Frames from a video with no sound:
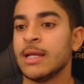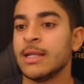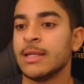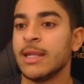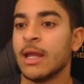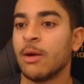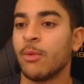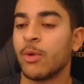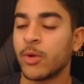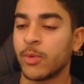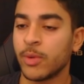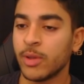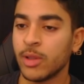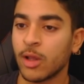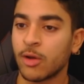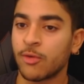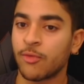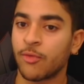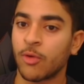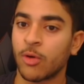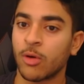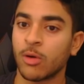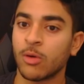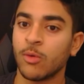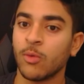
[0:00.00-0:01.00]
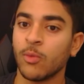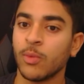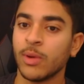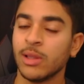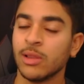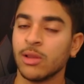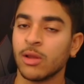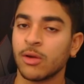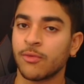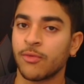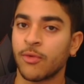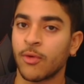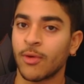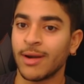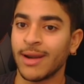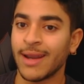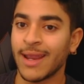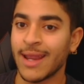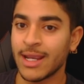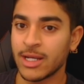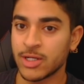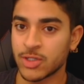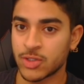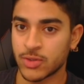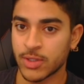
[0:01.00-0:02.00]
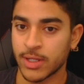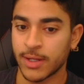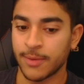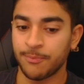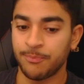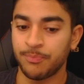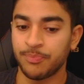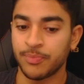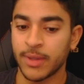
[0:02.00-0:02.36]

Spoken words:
Now, what do we look for? We look for an entry.